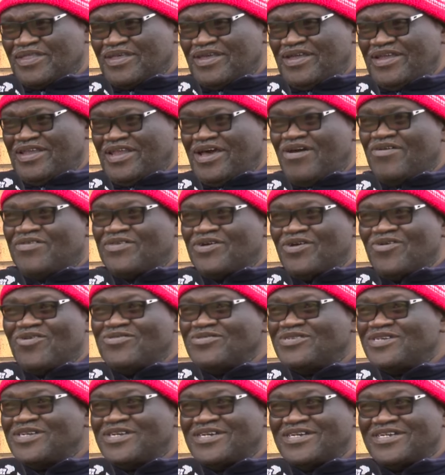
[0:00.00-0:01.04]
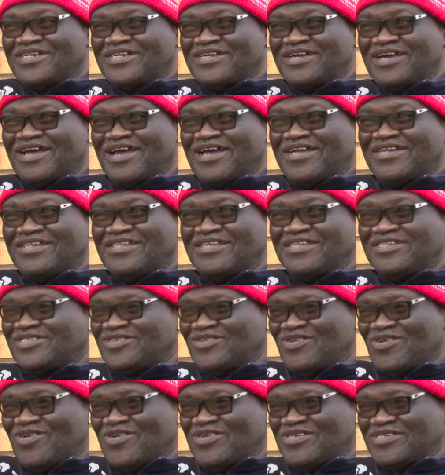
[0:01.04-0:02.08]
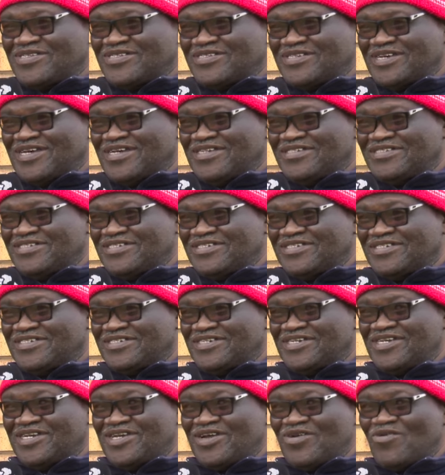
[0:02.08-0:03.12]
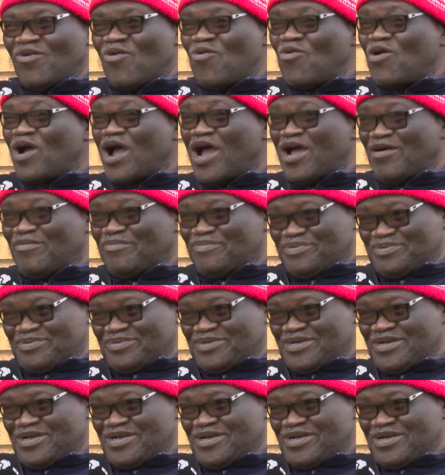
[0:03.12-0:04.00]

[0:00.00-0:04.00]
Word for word: and now the old lady heard this noise and she woke up.